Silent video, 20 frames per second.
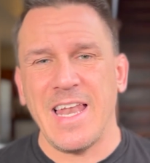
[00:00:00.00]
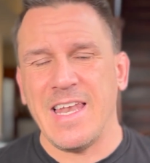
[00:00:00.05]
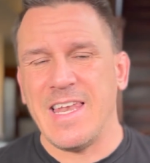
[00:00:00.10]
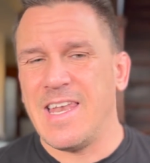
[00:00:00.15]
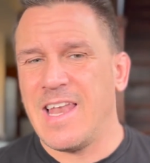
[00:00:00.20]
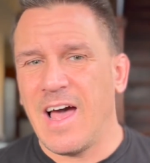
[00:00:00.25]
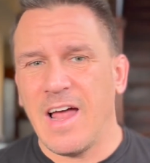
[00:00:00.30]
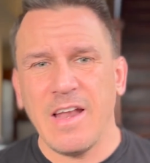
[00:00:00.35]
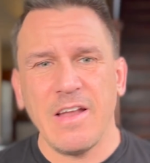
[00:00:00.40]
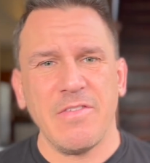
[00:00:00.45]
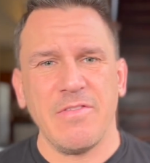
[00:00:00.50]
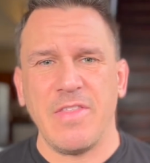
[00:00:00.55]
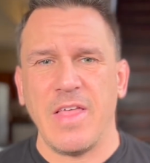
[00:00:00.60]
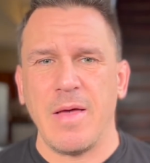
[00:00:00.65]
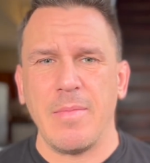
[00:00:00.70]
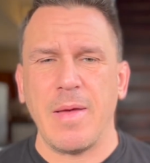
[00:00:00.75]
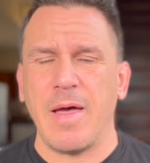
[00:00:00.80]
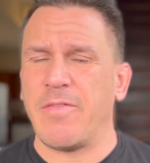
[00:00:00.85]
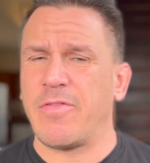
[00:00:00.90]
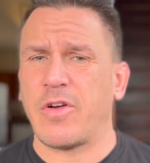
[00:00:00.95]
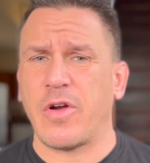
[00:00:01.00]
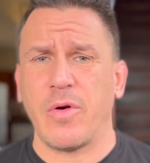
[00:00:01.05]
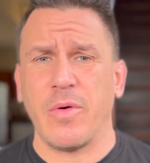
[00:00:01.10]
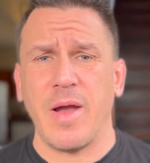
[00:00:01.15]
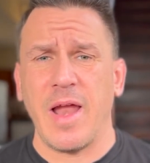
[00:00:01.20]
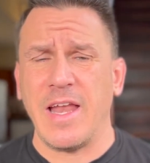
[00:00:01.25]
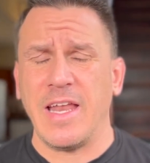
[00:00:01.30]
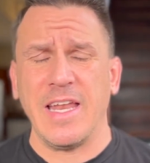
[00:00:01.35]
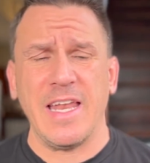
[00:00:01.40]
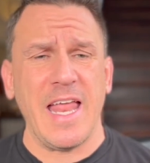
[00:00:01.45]
none of them have
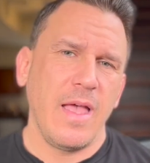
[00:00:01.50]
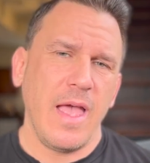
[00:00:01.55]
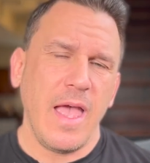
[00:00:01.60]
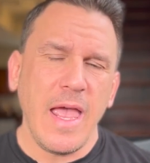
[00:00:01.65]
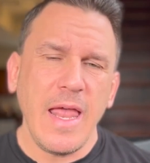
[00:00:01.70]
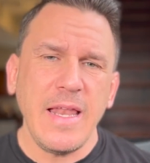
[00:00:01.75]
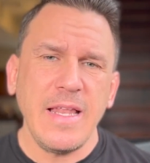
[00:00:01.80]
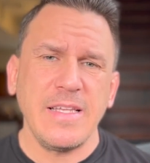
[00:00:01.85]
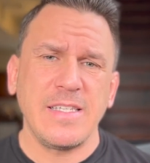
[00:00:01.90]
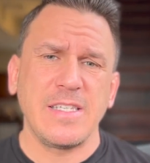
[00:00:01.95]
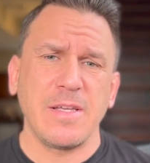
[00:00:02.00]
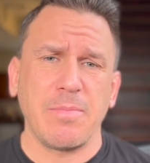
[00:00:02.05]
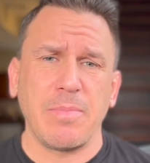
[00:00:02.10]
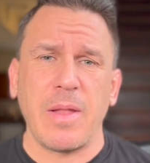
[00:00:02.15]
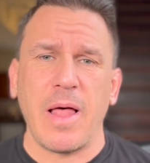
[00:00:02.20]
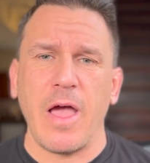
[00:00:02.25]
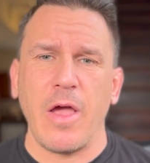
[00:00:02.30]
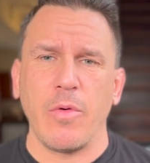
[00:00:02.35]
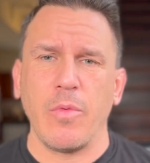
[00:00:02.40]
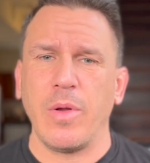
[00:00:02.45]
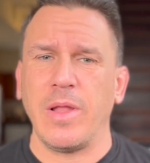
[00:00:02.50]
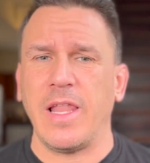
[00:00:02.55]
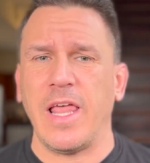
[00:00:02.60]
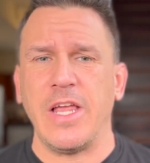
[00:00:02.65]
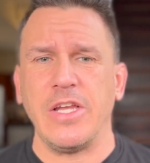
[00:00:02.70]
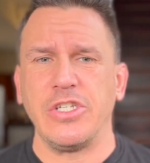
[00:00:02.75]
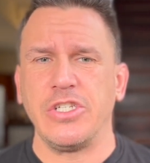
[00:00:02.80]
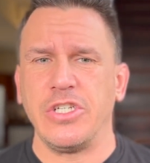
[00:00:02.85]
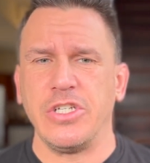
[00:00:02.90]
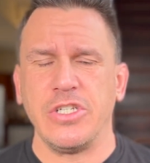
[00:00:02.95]
created any supplier
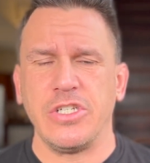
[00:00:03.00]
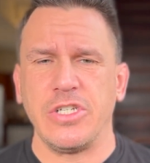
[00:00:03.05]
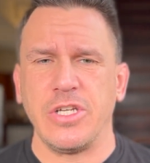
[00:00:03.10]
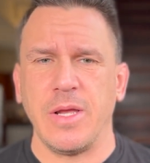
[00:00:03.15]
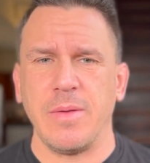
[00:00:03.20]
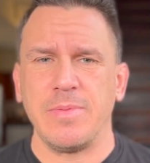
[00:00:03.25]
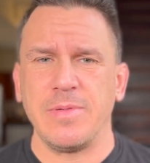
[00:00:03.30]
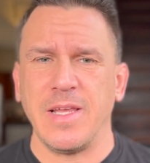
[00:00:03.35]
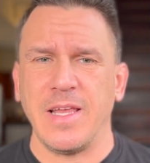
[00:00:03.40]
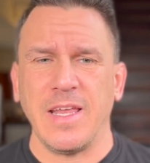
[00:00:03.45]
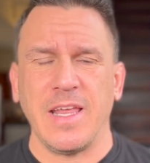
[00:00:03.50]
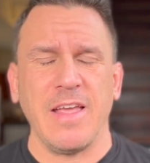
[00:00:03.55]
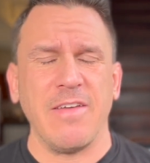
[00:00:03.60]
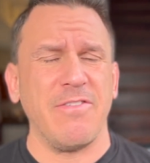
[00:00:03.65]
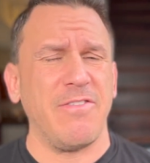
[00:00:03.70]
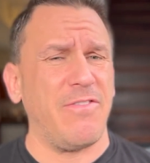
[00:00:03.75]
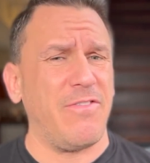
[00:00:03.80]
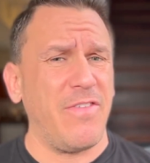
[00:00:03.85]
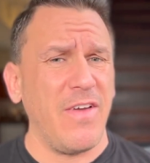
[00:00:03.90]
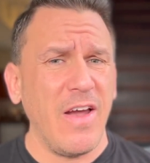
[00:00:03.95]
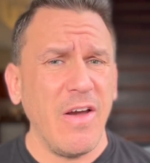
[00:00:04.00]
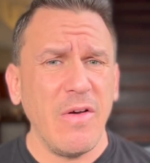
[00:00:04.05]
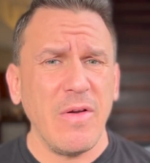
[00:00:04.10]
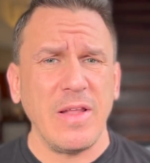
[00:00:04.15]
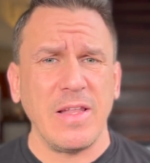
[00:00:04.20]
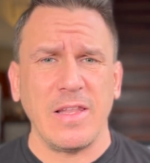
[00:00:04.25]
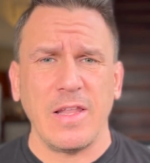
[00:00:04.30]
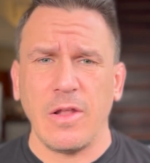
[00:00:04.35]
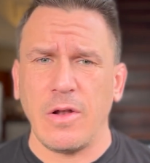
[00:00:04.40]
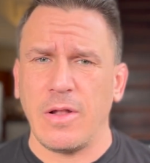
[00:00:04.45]
relationships and give
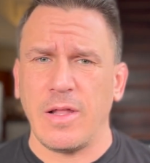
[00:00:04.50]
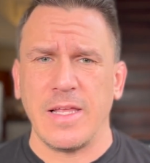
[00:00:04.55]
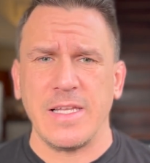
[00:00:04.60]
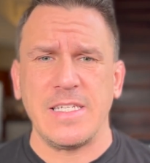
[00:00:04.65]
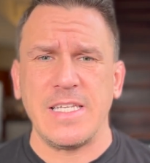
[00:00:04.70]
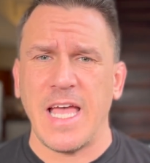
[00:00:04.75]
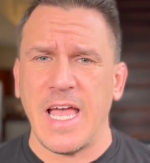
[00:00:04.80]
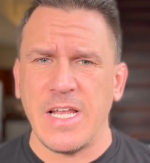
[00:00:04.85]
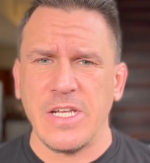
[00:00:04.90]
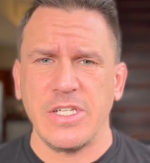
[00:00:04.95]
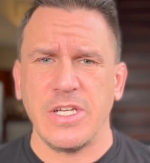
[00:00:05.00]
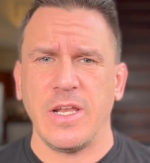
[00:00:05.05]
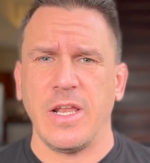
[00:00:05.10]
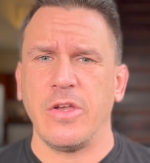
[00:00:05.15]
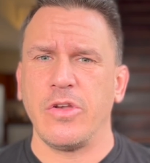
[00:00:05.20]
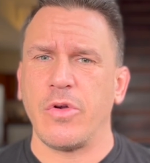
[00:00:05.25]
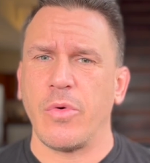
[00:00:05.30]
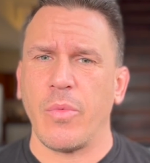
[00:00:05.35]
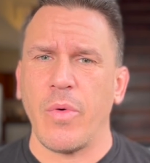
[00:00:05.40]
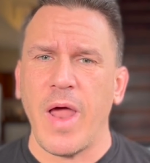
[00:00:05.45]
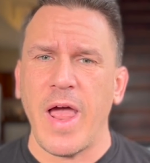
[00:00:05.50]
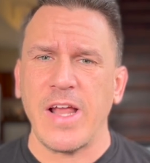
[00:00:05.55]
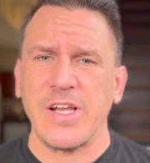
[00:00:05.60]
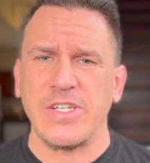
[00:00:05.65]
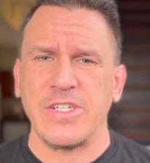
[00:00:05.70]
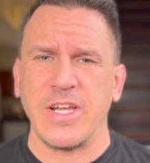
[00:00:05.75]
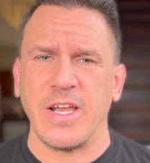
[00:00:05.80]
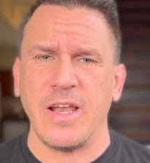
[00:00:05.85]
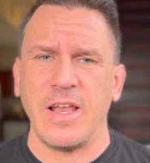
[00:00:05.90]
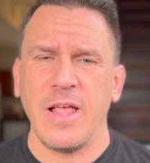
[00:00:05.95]
very little attention and
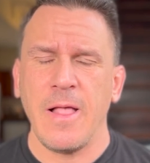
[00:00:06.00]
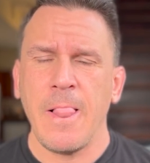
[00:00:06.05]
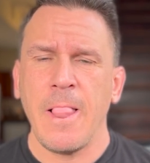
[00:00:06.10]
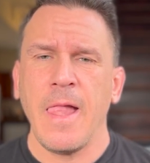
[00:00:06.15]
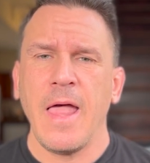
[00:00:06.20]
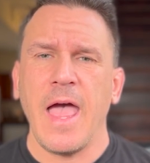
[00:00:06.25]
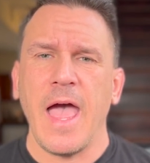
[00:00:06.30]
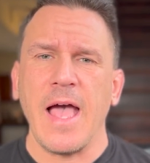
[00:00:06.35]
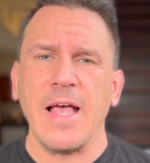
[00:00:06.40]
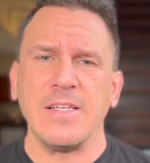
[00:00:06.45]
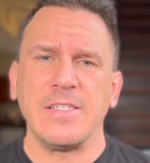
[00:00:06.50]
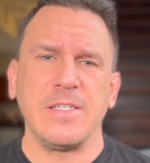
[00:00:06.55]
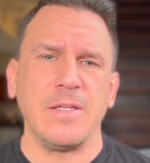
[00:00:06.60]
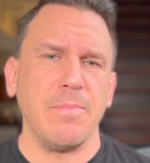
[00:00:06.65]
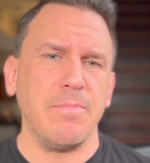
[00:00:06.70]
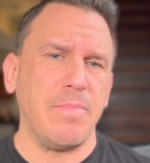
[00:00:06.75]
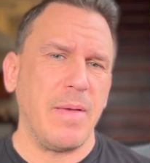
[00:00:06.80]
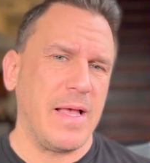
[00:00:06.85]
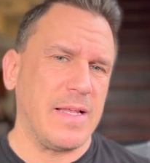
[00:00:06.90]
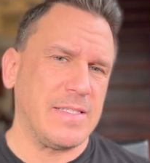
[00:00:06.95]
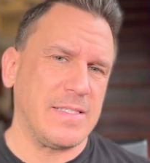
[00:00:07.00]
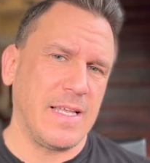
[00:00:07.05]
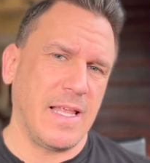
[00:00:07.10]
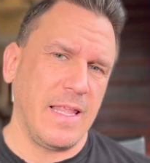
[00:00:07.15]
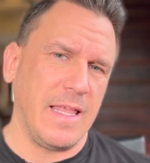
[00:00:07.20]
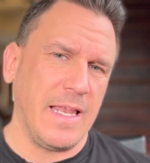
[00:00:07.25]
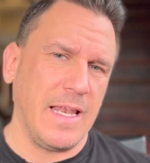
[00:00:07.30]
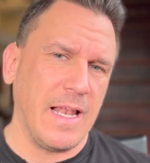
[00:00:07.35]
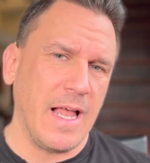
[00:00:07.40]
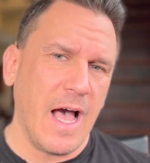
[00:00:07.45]
direction as to best
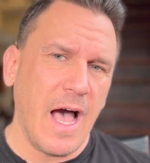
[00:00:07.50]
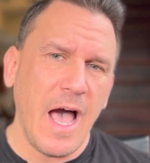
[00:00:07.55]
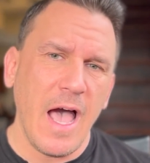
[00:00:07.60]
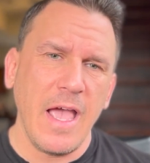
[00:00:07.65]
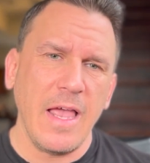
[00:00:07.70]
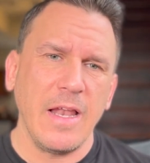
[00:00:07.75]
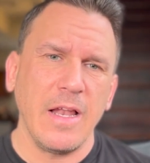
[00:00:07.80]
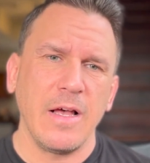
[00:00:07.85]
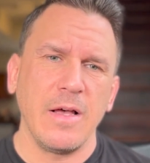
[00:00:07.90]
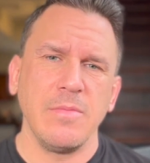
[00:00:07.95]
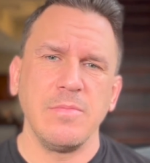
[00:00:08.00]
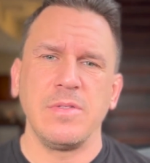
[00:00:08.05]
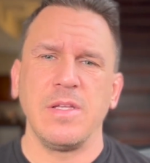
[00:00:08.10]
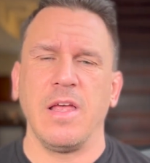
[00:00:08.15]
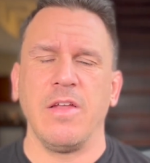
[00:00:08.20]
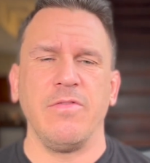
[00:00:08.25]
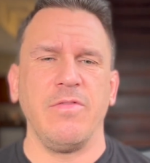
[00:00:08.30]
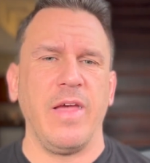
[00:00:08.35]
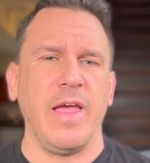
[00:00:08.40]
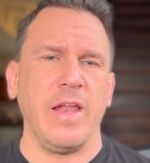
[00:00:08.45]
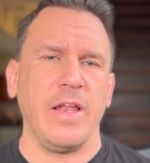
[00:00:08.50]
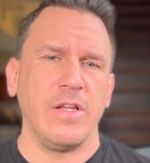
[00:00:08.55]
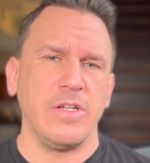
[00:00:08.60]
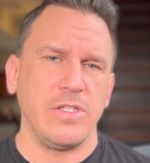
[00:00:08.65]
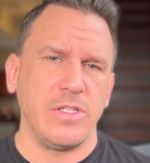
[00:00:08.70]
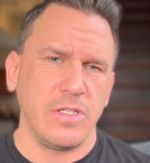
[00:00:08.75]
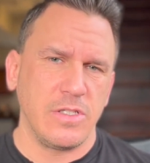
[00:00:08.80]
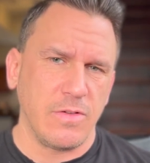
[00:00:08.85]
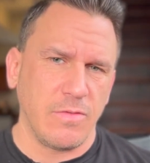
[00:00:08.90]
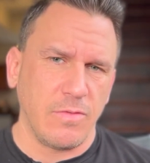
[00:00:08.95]
selling items,
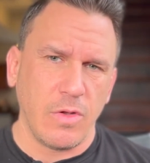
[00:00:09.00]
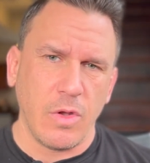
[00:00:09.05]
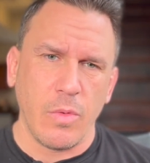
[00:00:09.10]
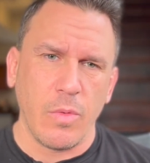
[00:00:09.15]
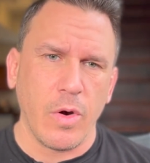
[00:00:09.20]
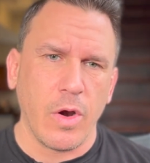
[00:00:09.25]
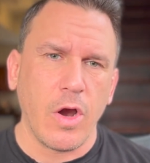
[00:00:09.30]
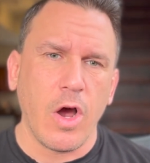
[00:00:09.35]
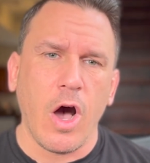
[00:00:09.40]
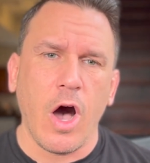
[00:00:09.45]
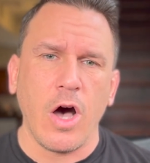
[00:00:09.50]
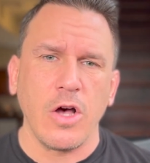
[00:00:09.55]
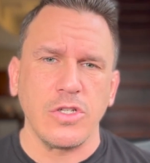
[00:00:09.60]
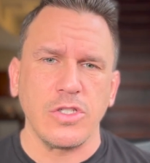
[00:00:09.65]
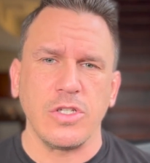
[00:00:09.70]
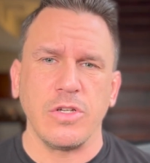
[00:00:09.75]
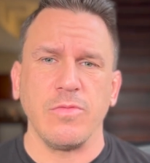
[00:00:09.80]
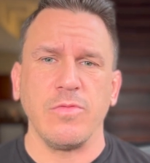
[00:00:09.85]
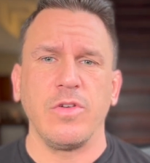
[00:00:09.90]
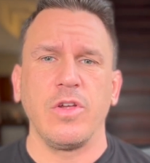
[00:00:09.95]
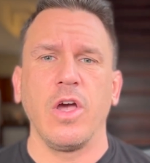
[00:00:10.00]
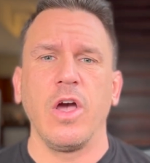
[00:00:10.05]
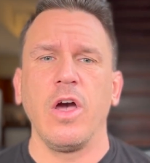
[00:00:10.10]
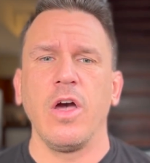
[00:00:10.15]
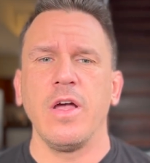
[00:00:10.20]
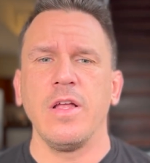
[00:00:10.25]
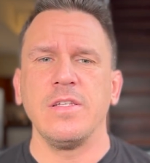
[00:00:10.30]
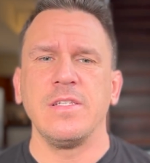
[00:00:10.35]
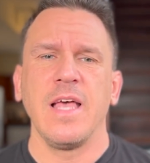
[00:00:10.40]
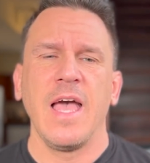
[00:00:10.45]
advantages of lower cost and
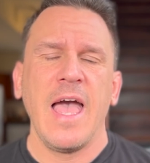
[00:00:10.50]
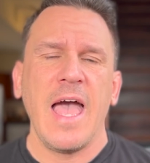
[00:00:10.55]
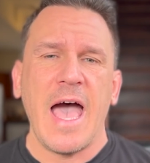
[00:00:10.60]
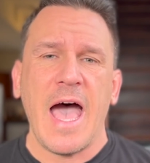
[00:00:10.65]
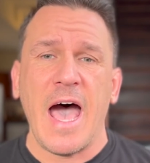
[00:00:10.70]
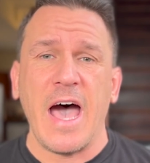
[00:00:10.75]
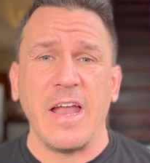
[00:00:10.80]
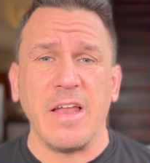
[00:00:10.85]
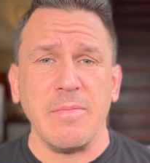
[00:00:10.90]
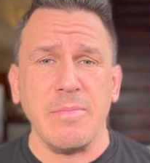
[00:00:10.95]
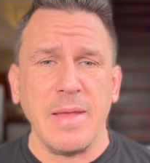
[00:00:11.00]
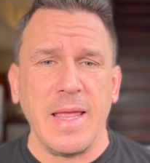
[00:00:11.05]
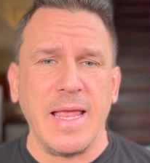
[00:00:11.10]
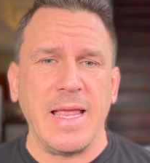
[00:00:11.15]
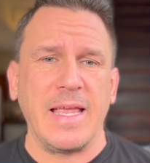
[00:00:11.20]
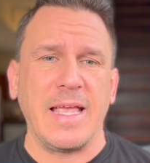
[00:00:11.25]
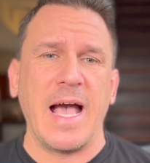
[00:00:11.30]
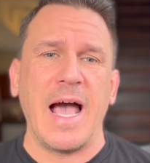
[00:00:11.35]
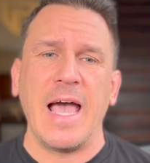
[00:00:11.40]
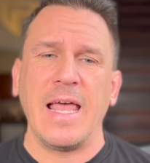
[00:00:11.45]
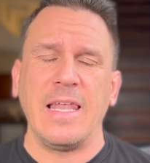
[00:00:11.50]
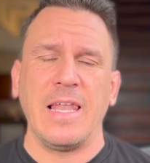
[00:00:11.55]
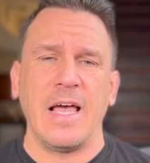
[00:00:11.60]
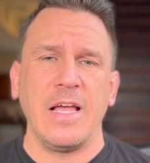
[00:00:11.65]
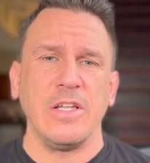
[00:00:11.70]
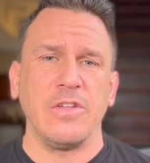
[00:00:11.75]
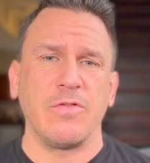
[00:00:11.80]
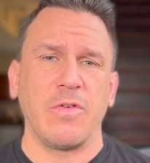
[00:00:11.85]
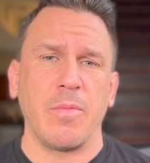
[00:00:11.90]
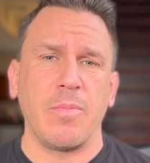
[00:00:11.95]
goods, how to meet
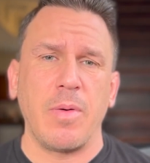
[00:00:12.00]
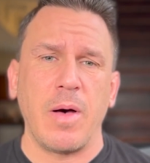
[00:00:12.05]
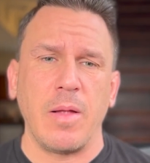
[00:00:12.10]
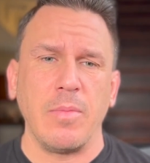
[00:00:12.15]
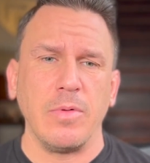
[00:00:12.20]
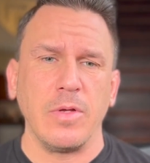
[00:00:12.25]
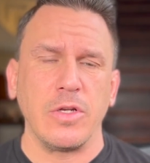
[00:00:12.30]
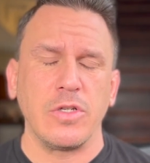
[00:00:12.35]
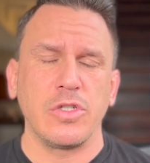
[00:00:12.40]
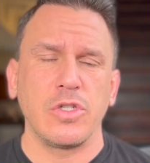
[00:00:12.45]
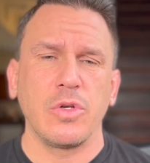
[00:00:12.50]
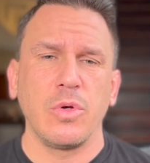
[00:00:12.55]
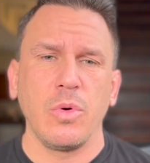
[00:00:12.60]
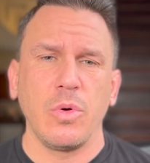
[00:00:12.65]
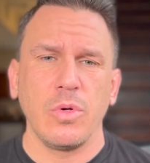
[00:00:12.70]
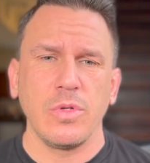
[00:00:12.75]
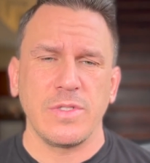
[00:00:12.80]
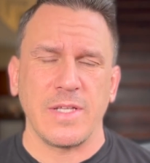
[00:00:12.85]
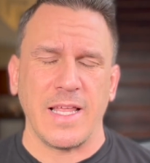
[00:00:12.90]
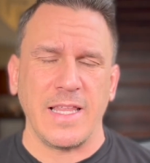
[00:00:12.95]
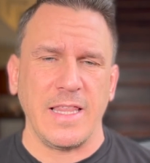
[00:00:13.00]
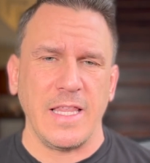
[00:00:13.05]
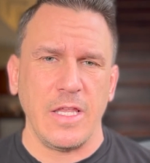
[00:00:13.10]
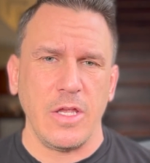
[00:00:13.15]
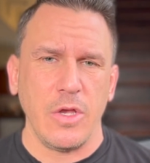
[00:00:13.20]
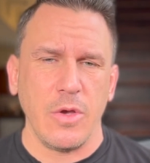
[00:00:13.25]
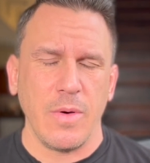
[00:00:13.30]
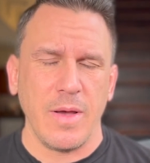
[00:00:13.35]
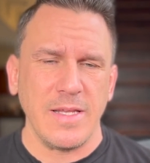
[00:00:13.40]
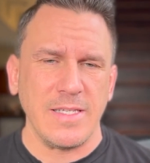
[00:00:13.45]
guidelines for public schools like the
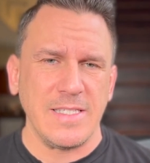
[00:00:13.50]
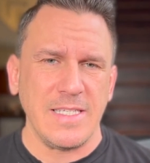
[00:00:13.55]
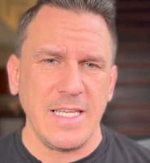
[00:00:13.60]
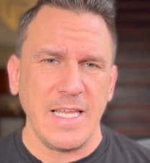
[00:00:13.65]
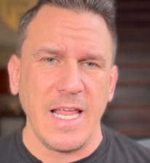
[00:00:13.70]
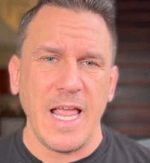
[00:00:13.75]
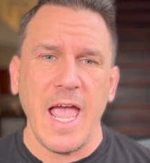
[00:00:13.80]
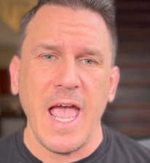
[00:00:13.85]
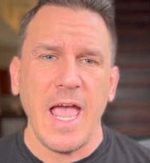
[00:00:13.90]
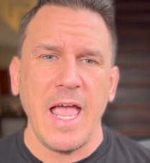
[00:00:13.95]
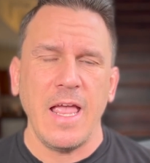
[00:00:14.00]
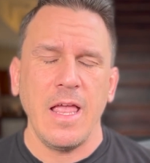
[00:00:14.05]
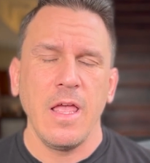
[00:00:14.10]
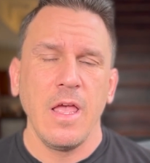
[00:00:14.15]
USDA,